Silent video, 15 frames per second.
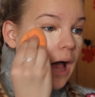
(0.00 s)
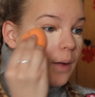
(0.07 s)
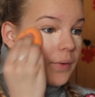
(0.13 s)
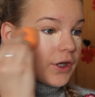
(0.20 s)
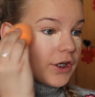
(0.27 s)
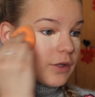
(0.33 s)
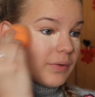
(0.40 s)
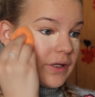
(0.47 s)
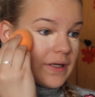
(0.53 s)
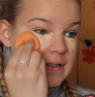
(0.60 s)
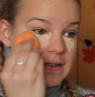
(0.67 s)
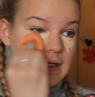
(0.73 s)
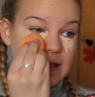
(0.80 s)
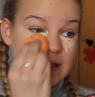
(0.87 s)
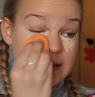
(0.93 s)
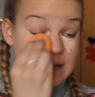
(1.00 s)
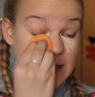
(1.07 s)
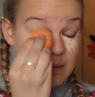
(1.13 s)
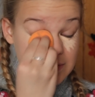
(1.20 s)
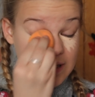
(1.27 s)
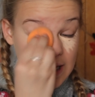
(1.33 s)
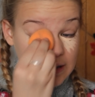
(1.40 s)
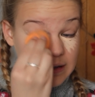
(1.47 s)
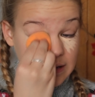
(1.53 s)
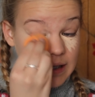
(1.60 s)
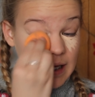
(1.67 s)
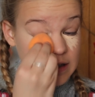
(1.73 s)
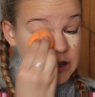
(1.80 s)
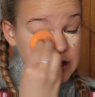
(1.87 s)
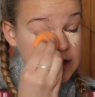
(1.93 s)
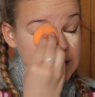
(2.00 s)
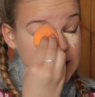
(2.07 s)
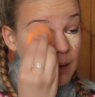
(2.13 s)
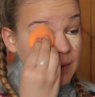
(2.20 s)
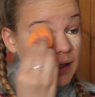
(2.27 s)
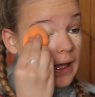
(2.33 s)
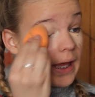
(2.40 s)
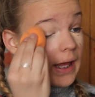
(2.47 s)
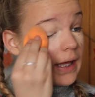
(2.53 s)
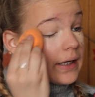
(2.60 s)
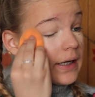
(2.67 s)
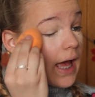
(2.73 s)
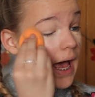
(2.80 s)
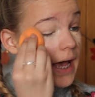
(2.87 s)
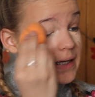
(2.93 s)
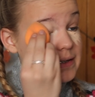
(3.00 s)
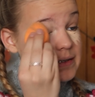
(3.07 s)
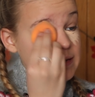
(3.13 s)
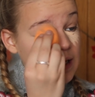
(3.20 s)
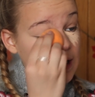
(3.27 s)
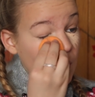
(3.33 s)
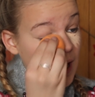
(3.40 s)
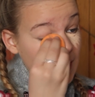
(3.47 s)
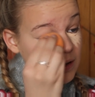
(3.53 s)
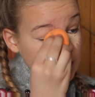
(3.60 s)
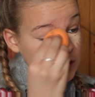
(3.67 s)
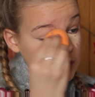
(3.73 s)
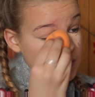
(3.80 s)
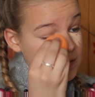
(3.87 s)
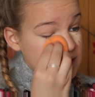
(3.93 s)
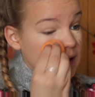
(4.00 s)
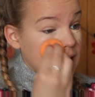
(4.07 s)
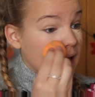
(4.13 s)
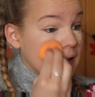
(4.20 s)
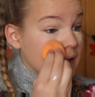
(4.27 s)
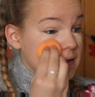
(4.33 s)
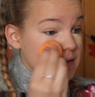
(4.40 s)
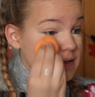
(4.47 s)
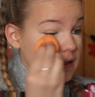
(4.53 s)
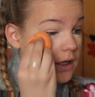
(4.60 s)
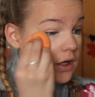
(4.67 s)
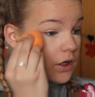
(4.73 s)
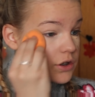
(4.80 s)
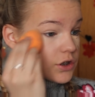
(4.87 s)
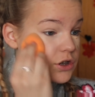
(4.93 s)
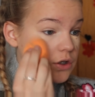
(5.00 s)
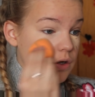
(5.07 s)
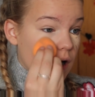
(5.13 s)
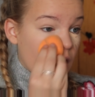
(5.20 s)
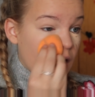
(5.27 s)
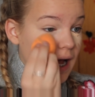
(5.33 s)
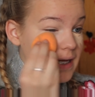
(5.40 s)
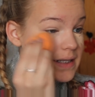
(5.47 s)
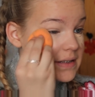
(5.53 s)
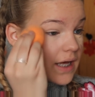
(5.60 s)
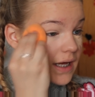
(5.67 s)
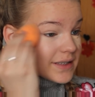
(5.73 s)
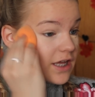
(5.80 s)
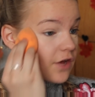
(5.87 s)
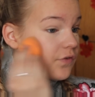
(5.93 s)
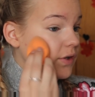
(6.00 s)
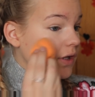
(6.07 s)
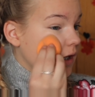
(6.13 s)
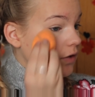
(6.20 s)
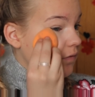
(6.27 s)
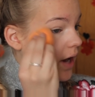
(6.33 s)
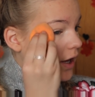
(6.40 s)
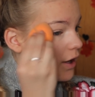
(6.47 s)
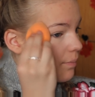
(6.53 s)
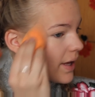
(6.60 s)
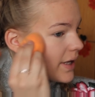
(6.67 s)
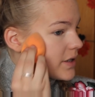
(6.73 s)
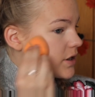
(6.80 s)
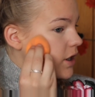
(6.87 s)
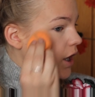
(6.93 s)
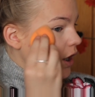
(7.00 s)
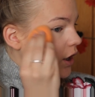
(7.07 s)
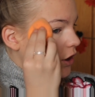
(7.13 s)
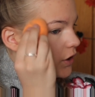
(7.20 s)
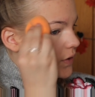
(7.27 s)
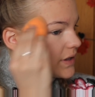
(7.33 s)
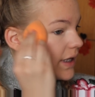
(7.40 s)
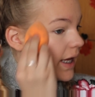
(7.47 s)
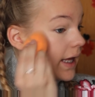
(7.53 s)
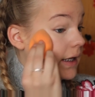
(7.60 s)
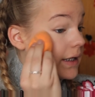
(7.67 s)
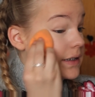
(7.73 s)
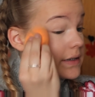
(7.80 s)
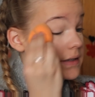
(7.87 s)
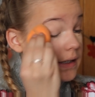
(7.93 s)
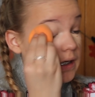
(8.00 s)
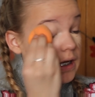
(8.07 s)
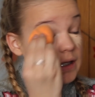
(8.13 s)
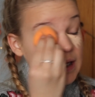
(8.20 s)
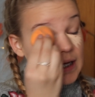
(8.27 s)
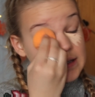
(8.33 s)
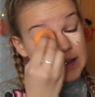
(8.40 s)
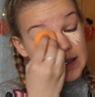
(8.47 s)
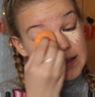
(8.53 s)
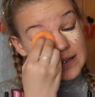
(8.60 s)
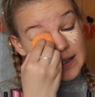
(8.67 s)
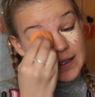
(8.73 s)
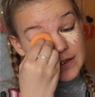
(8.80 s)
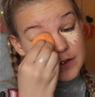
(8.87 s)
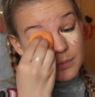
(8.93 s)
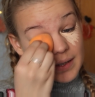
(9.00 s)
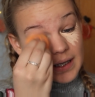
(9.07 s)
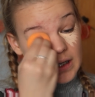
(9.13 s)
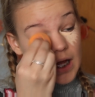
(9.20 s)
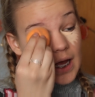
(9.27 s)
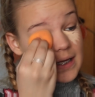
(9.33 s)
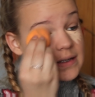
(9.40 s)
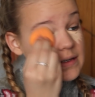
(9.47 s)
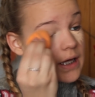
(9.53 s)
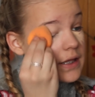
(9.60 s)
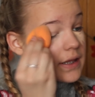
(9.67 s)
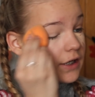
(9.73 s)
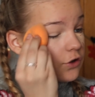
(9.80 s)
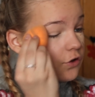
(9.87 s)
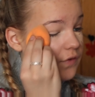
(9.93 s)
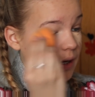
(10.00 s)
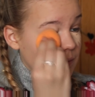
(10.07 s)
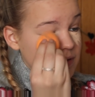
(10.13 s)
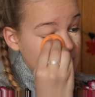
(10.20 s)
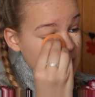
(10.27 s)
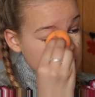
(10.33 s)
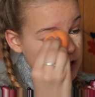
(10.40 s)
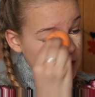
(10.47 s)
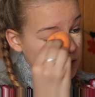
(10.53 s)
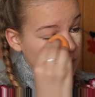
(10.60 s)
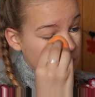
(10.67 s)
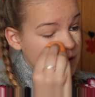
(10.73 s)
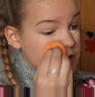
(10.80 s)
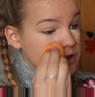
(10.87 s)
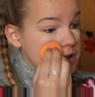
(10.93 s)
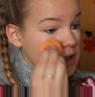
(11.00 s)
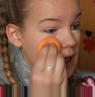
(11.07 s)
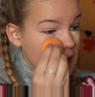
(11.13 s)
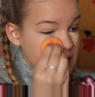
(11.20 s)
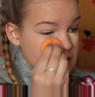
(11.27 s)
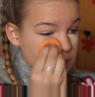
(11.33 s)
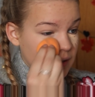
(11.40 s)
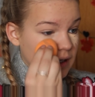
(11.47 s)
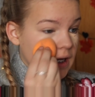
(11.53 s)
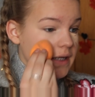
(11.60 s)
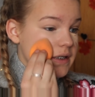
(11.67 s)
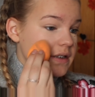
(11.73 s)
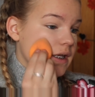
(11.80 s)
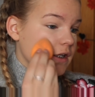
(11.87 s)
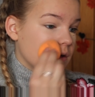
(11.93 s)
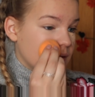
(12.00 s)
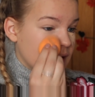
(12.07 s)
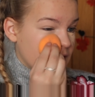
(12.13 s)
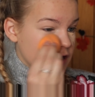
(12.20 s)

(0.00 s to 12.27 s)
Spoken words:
and we're going to be using the same technique and just just dabbing it in. And when using a concealer under your eyes, I definitely recommend using a concealer that is a little bit lighter than your foundation, or it's just a little bit lighter than your